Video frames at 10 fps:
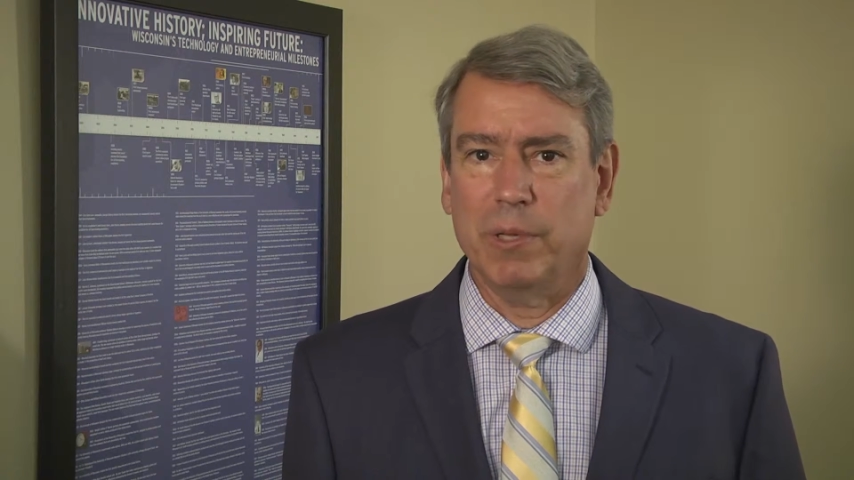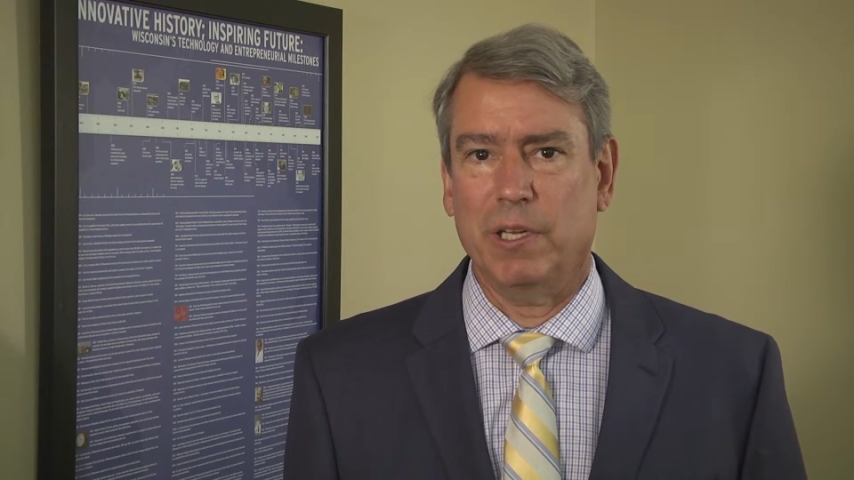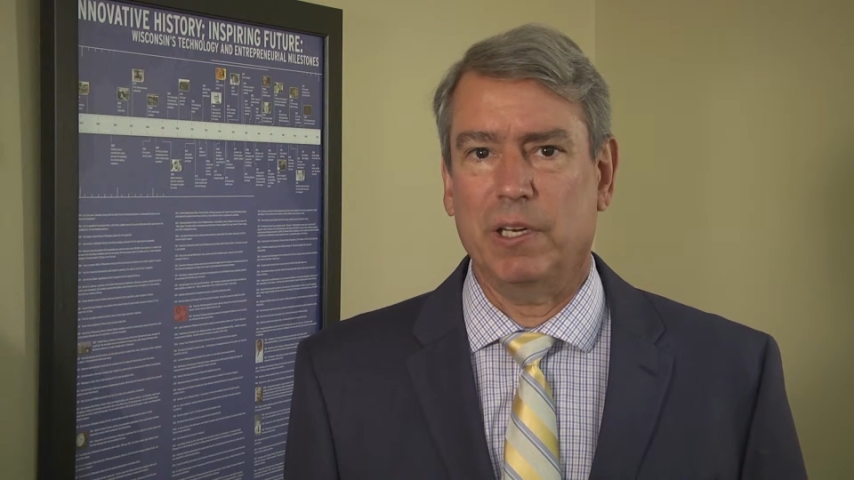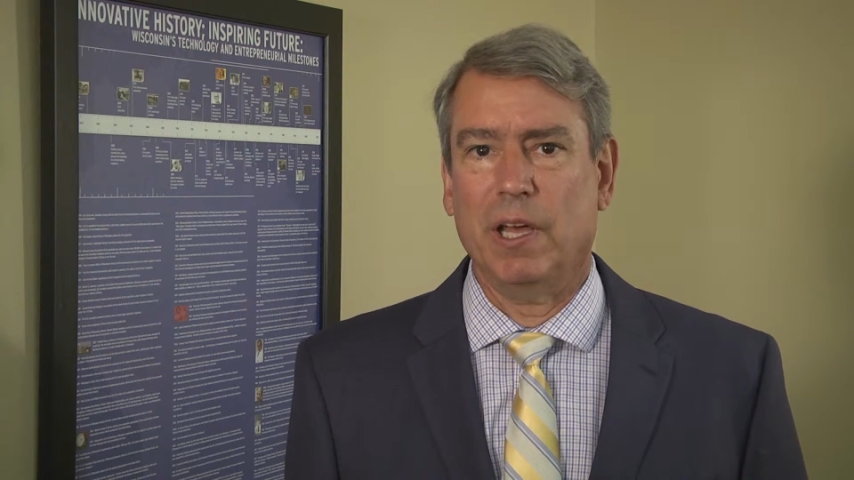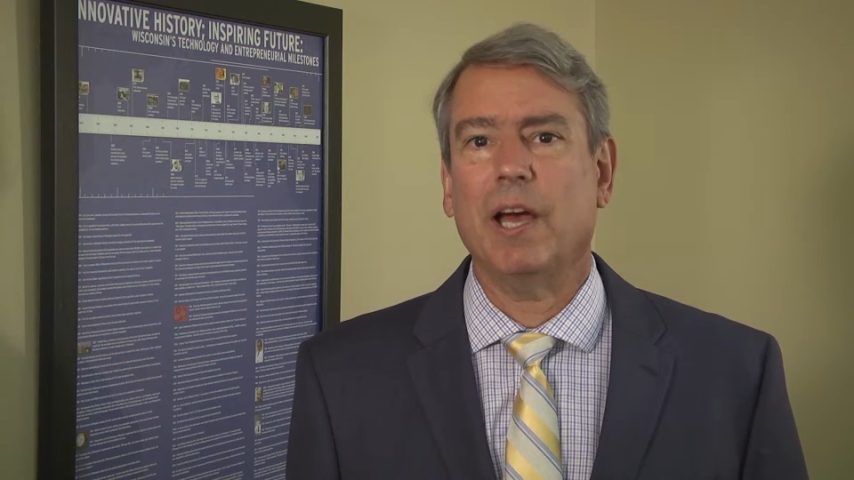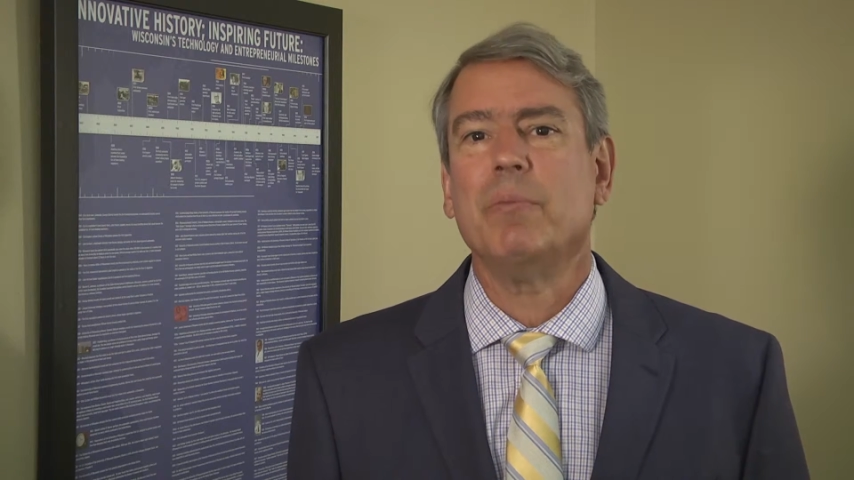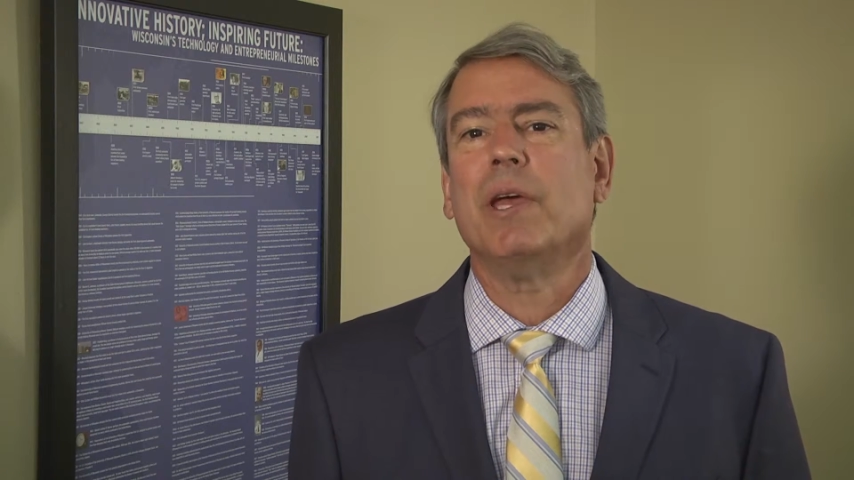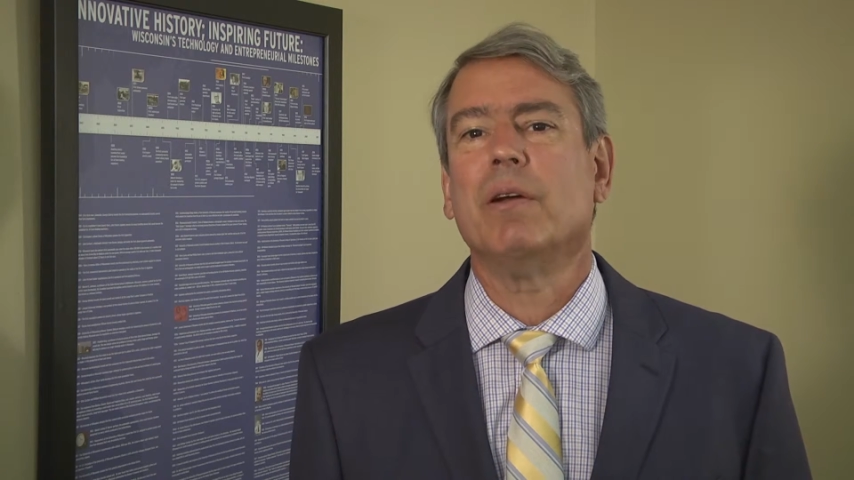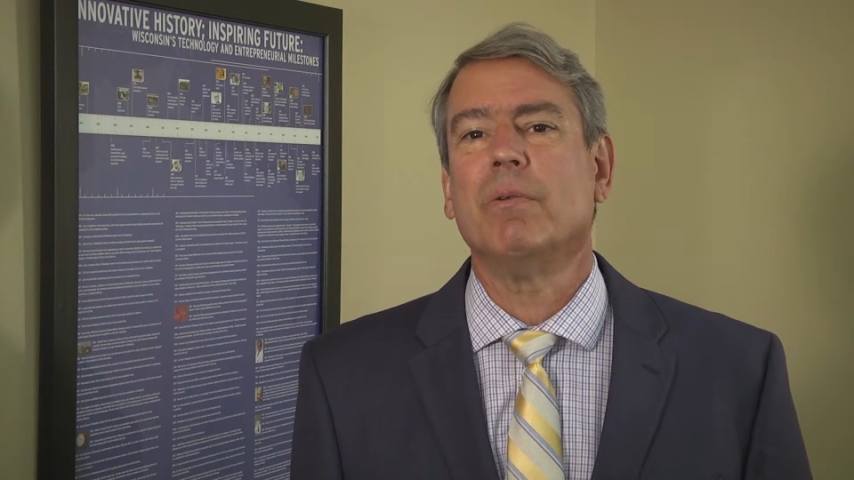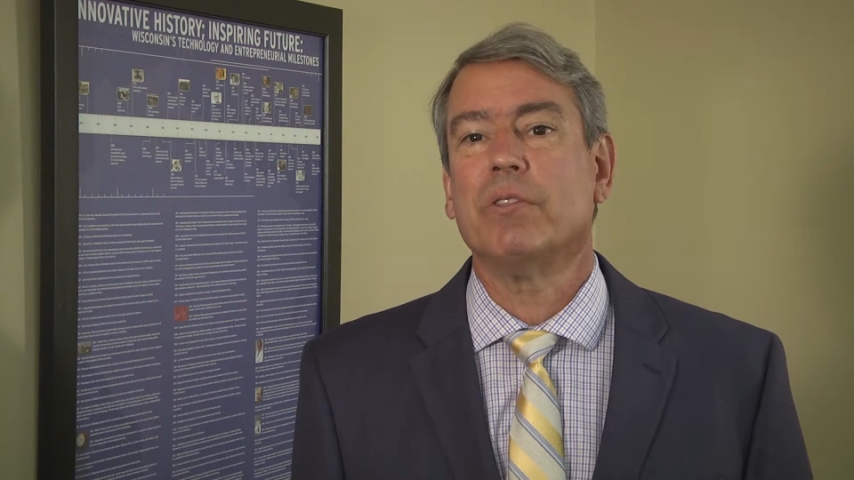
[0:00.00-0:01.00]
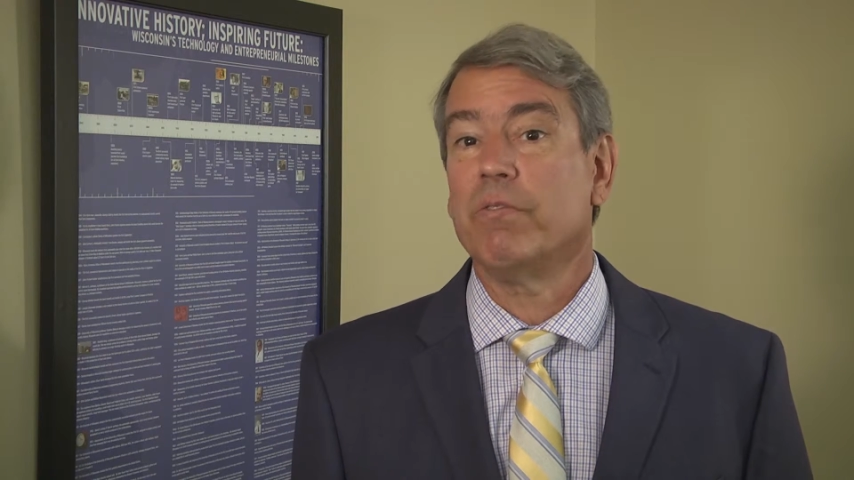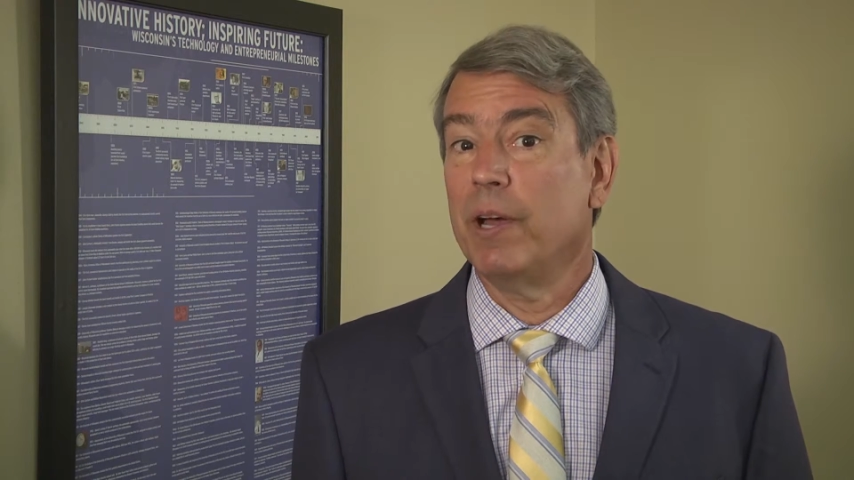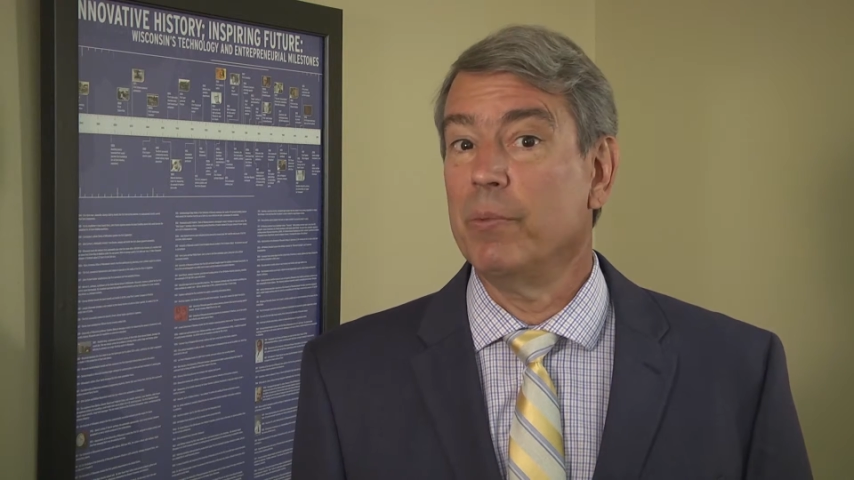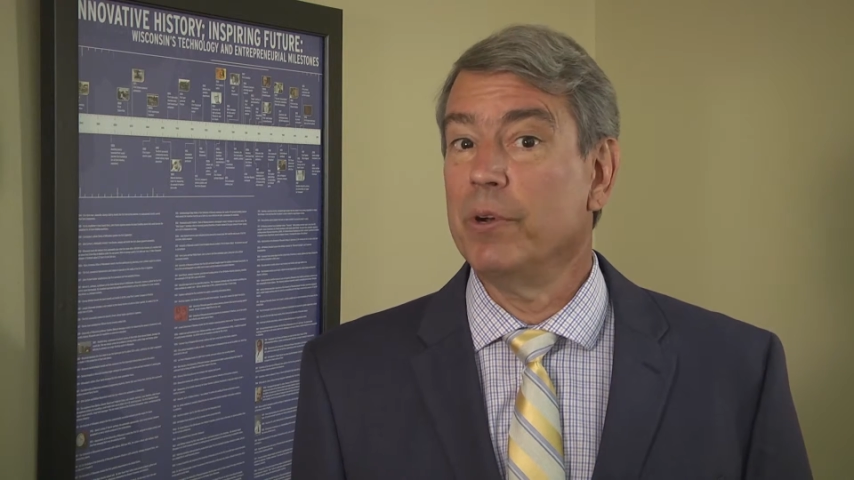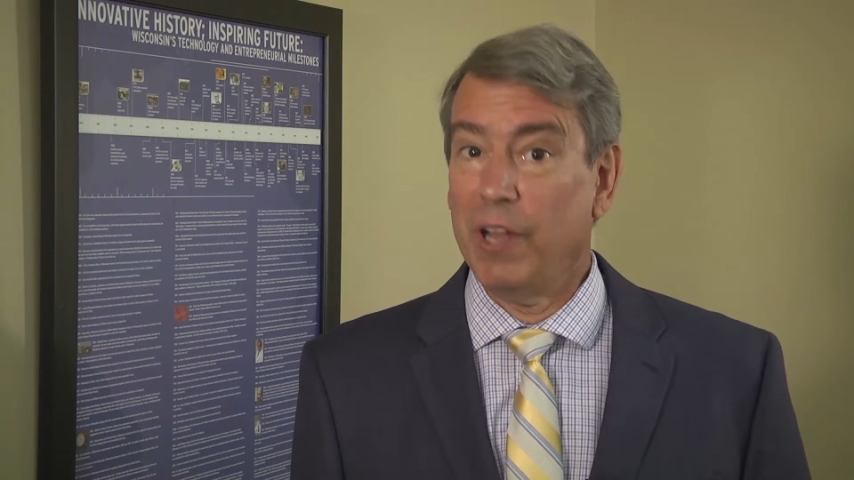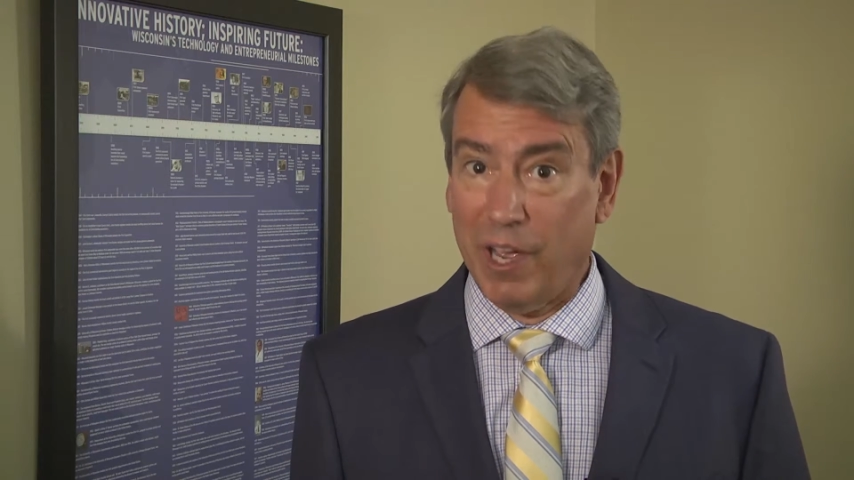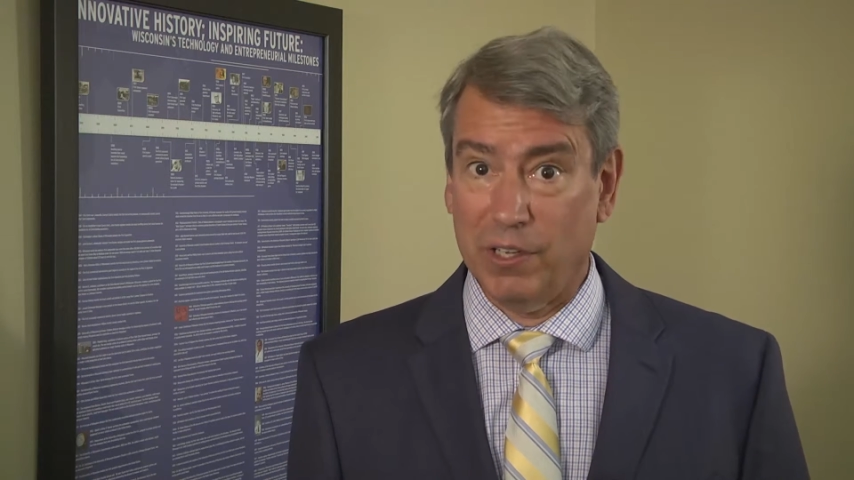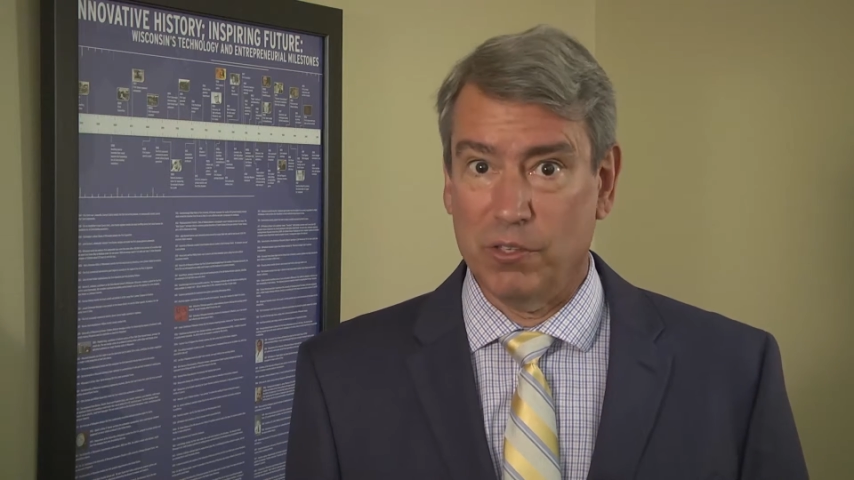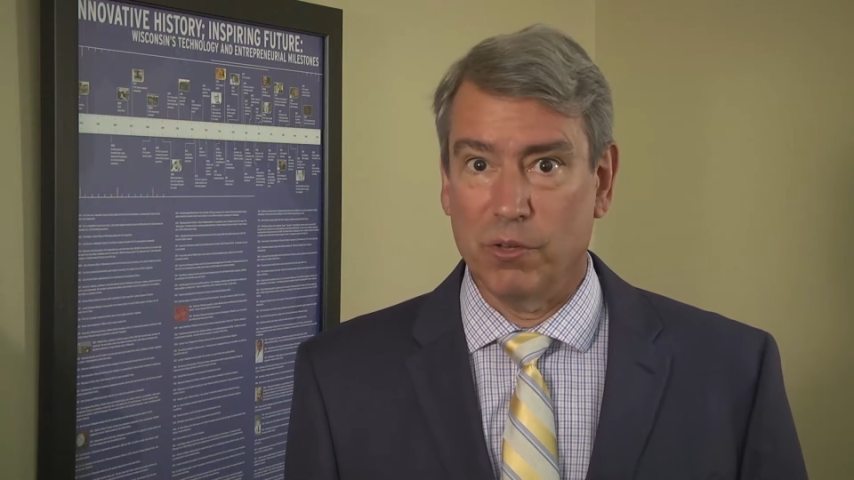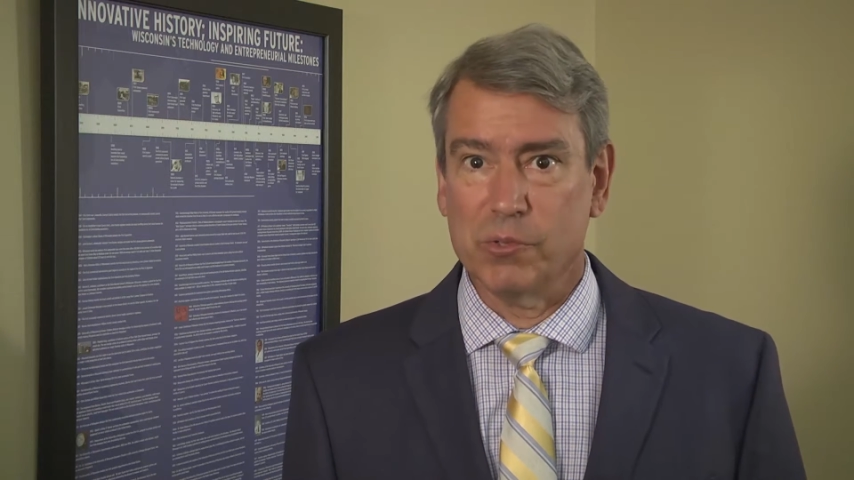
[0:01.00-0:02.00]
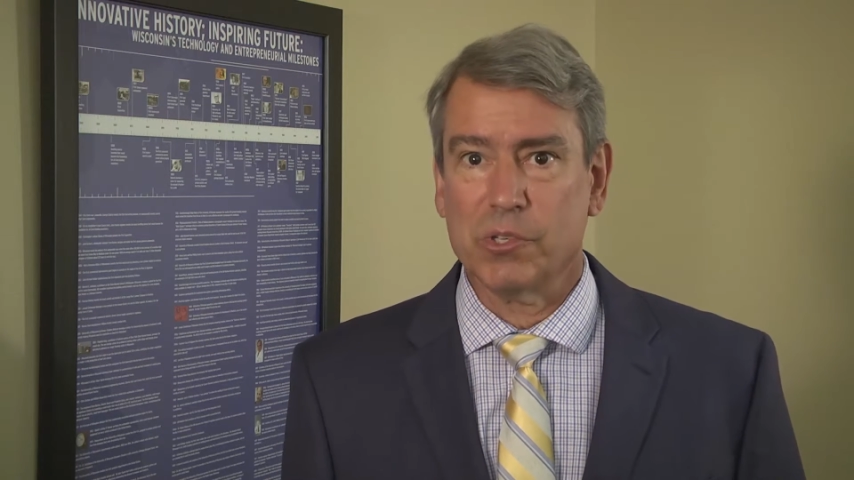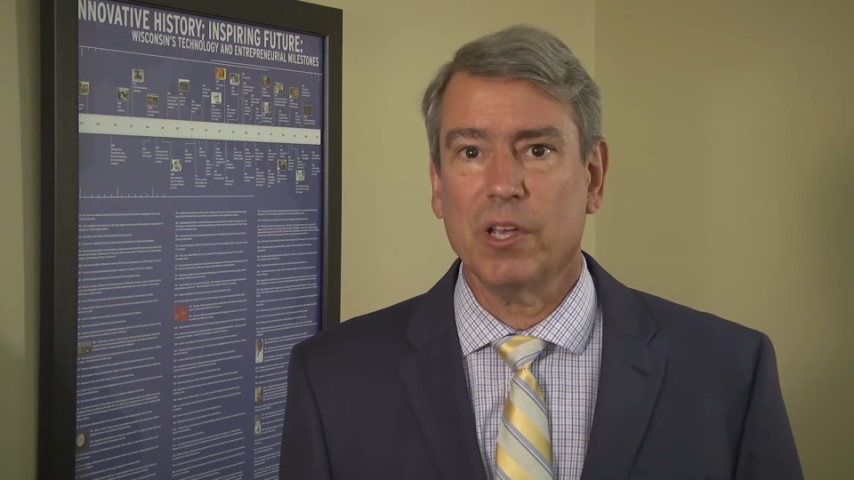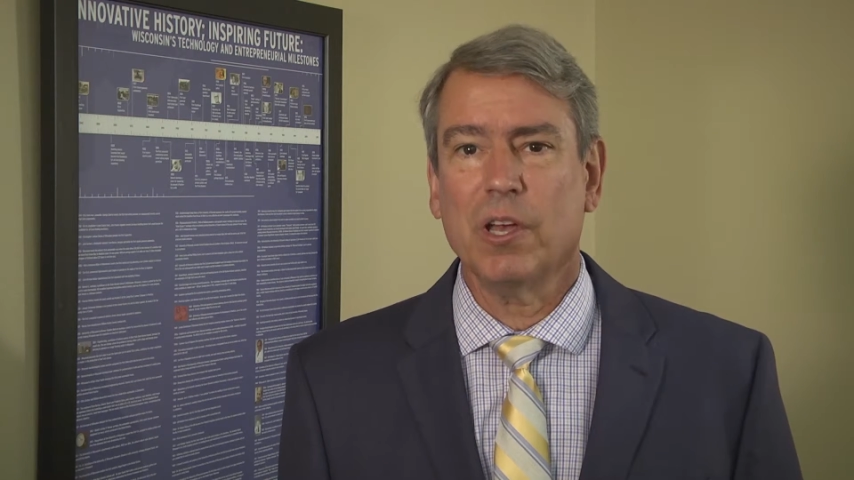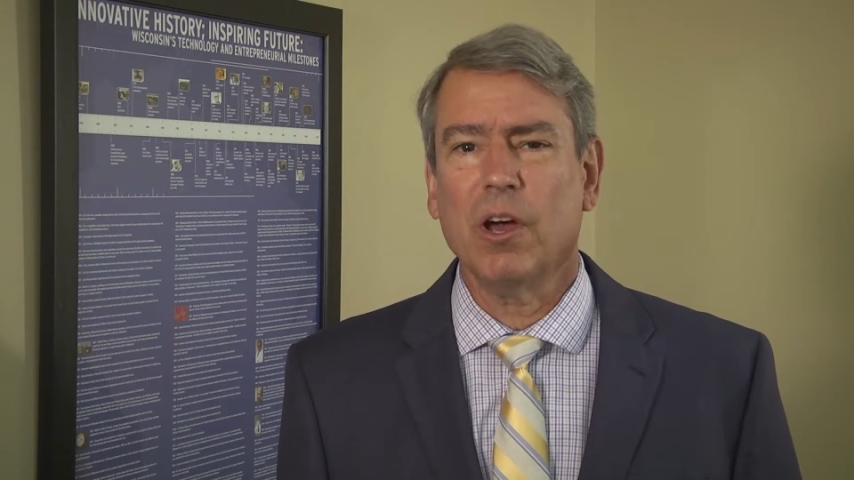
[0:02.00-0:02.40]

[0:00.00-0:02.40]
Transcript: meaning high bandwidth fiber not in use,